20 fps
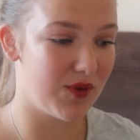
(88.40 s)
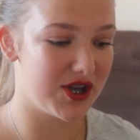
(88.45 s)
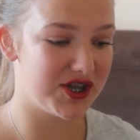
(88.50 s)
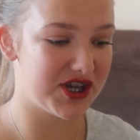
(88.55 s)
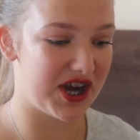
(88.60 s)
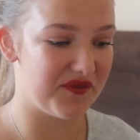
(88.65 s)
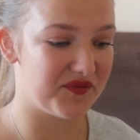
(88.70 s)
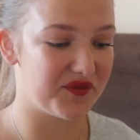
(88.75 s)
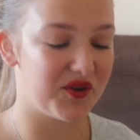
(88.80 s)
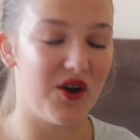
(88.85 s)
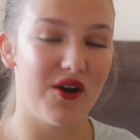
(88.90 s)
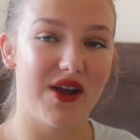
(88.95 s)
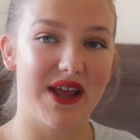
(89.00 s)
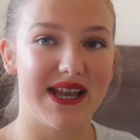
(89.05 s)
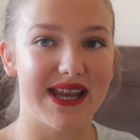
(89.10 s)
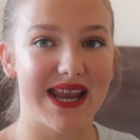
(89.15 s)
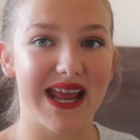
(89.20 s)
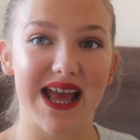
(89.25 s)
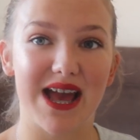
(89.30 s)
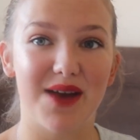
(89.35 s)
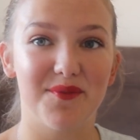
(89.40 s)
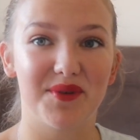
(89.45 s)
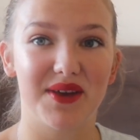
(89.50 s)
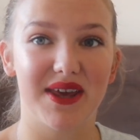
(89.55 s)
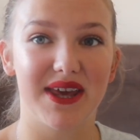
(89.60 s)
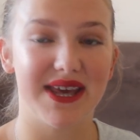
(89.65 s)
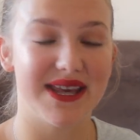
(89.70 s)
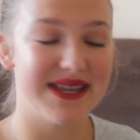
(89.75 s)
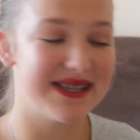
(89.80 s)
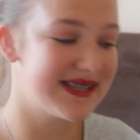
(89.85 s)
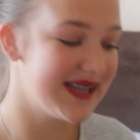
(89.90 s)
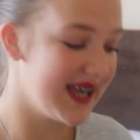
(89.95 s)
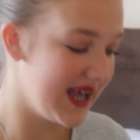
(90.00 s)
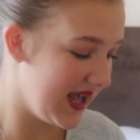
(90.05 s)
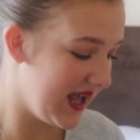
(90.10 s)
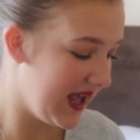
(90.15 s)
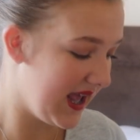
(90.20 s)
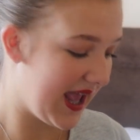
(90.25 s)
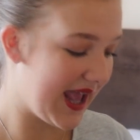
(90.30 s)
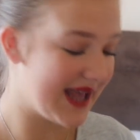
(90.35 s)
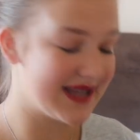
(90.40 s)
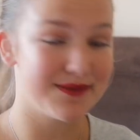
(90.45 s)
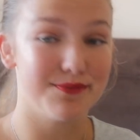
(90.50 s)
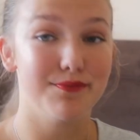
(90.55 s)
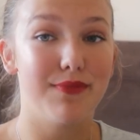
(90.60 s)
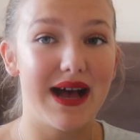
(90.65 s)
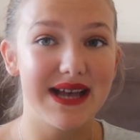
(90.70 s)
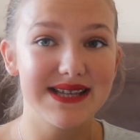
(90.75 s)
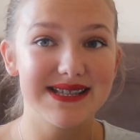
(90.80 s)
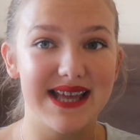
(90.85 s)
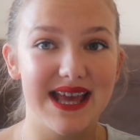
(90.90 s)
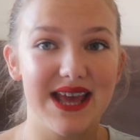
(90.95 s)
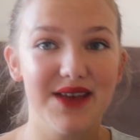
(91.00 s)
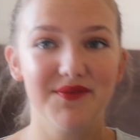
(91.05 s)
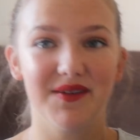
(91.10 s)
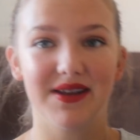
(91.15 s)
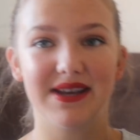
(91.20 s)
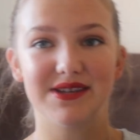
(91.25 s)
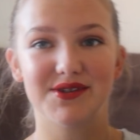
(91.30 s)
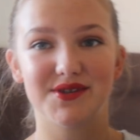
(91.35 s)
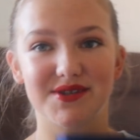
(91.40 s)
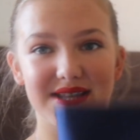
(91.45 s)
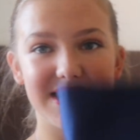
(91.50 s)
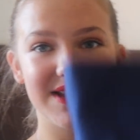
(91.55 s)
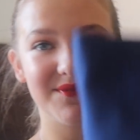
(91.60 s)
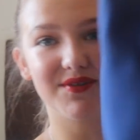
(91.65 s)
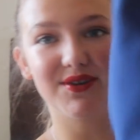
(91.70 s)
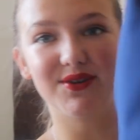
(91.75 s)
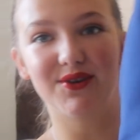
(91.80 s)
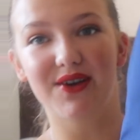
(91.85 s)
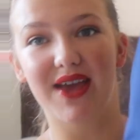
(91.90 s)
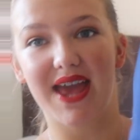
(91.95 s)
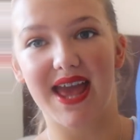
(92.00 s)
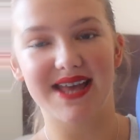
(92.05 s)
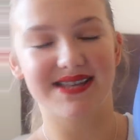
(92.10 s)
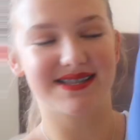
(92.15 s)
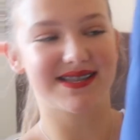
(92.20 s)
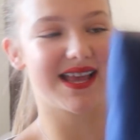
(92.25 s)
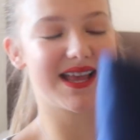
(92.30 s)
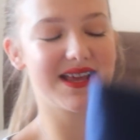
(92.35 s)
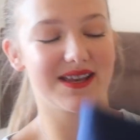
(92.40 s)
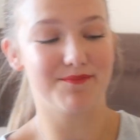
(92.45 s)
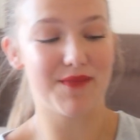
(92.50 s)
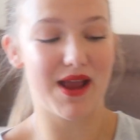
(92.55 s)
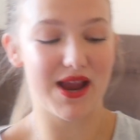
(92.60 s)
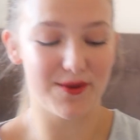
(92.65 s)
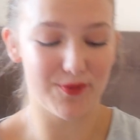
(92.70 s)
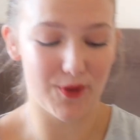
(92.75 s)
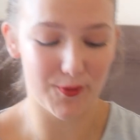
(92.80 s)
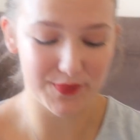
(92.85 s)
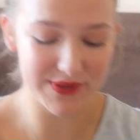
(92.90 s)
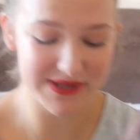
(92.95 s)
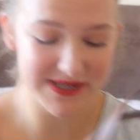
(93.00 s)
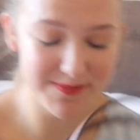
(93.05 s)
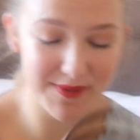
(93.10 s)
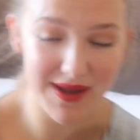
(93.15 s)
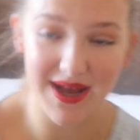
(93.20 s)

which I've got in here because it's massive and it doesn't even look it. It's like a Mary Poppins